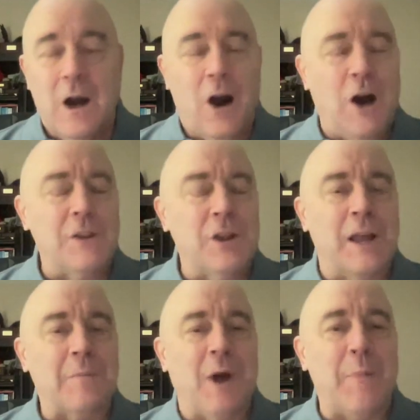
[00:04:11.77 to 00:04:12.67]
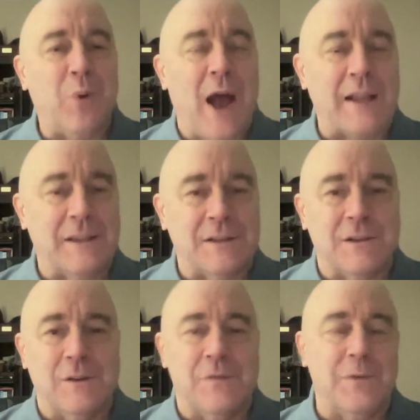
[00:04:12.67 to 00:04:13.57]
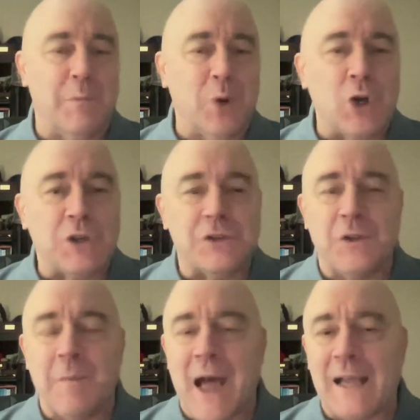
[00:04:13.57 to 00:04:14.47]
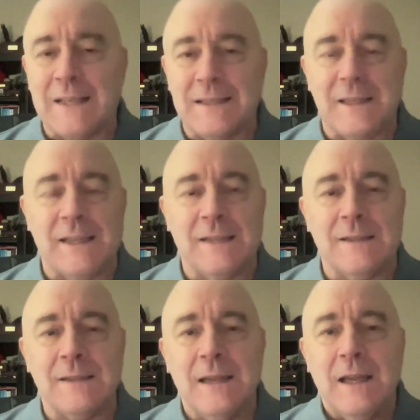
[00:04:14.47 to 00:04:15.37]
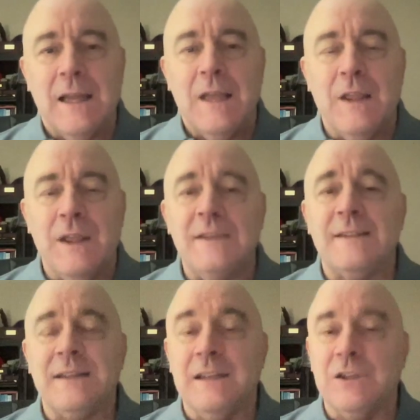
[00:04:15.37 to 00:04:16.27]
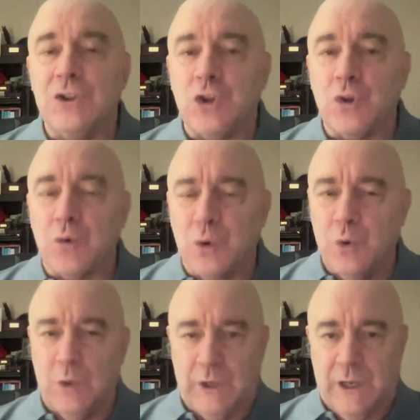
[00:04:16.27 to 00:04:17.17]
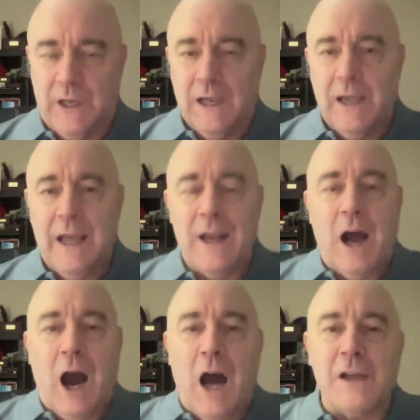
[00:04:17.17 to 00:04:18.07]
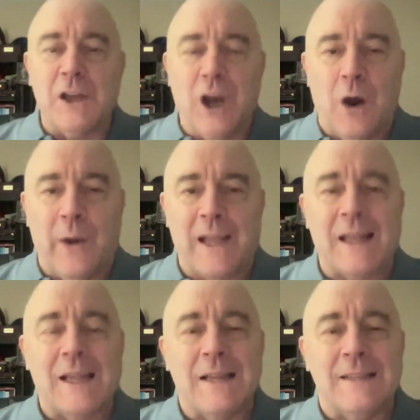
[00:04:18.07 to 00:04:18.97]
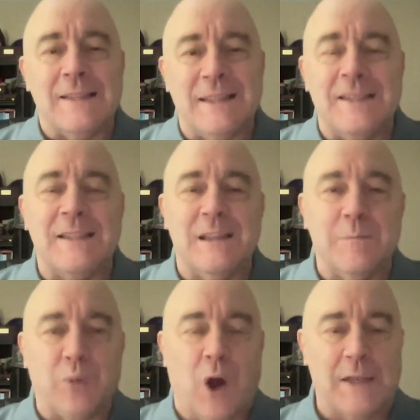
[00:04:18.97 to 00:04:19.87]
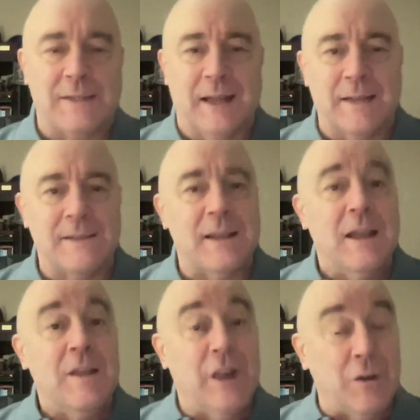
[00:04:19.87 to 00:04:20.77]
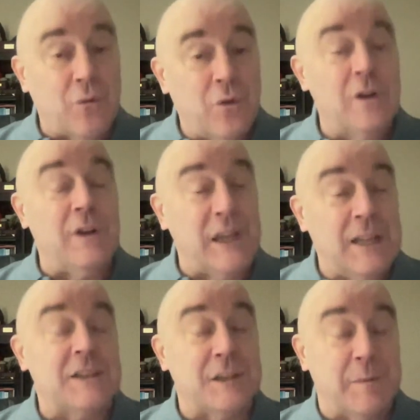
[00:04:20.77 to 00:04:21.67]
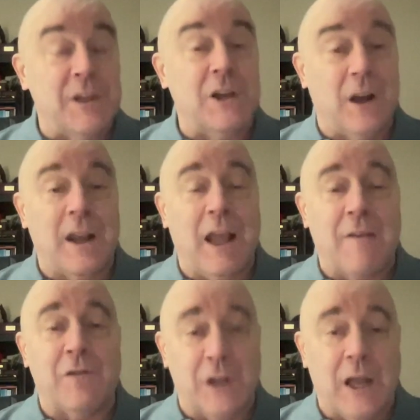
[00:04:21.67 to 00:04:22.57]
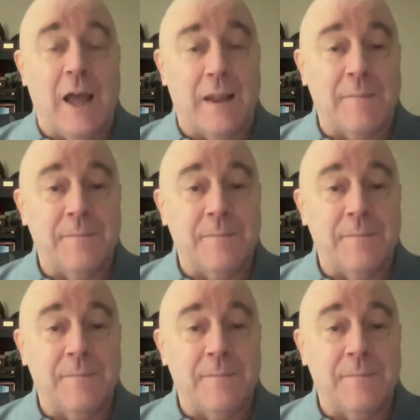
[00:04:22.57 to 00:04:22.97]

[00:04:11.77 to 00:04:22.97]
Unlike my practice of the books or the magazines, this is truly an ongoing, consistent process that really needs to be done every day.